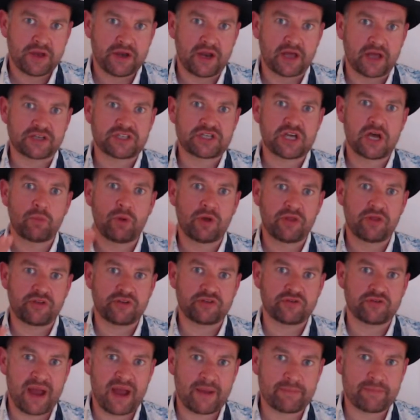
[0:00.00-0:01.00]
Now, Tunworth
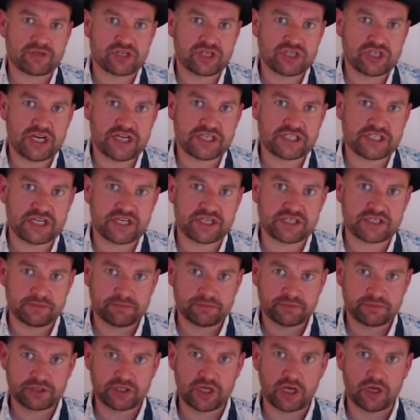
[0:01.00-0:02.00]
Hampshire Cheeses,
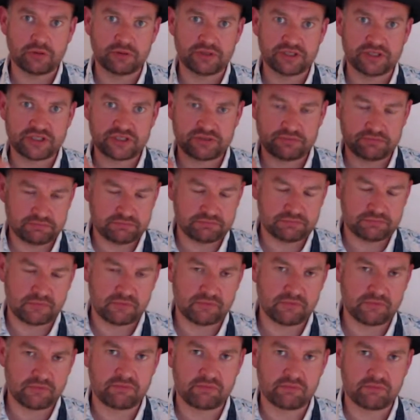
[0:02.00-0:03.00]
so it's
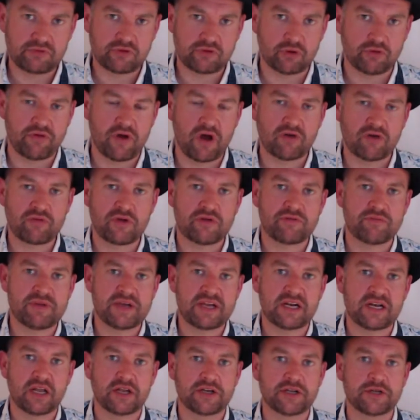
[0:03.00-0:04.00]
sort of halfway from
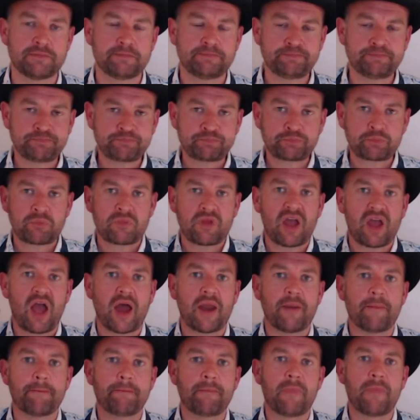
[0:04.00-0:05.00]
here to London.
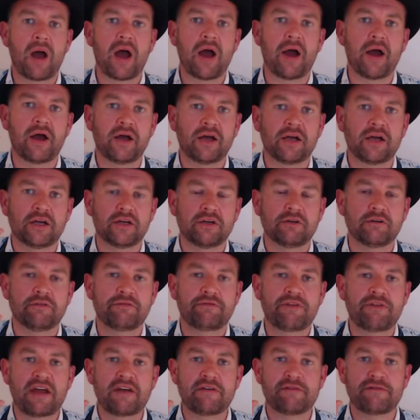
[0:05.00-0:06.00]
And
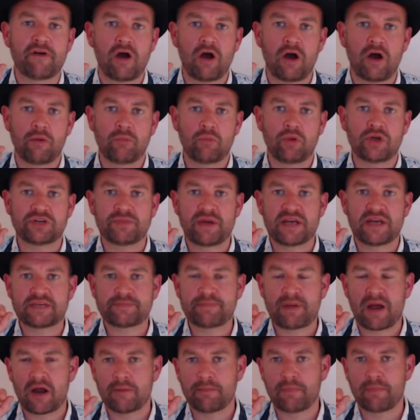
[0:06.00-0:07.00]
Fen Farm, which makes
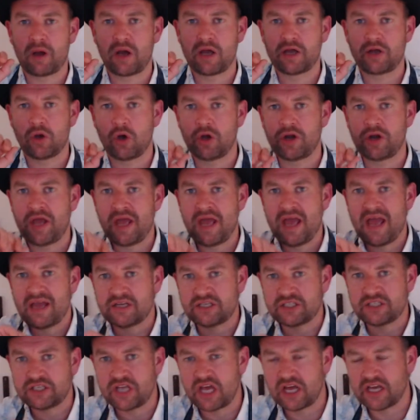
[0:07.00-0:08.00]
Baron Bigod,
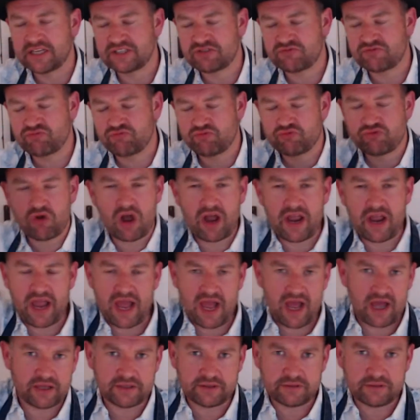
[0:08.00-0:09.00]
is right
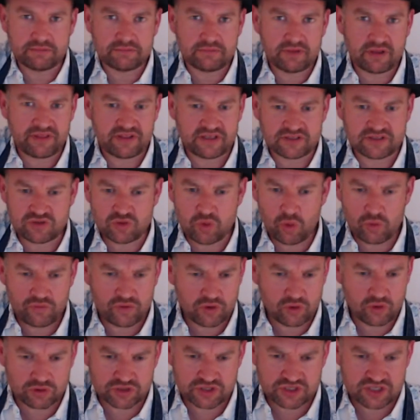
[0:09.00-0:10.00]
out in, I think it's
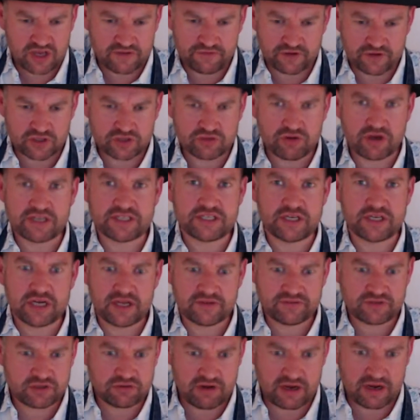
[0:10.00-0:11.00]
Norfolk or Suffolk, Tracy. You
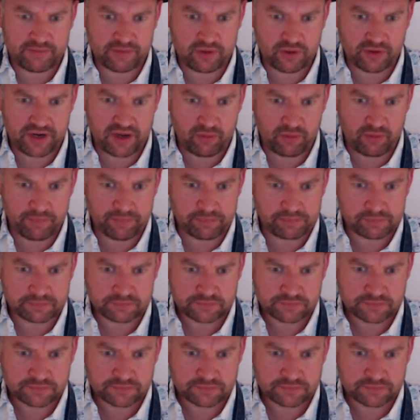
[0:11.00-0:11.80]
have to correct me on that one.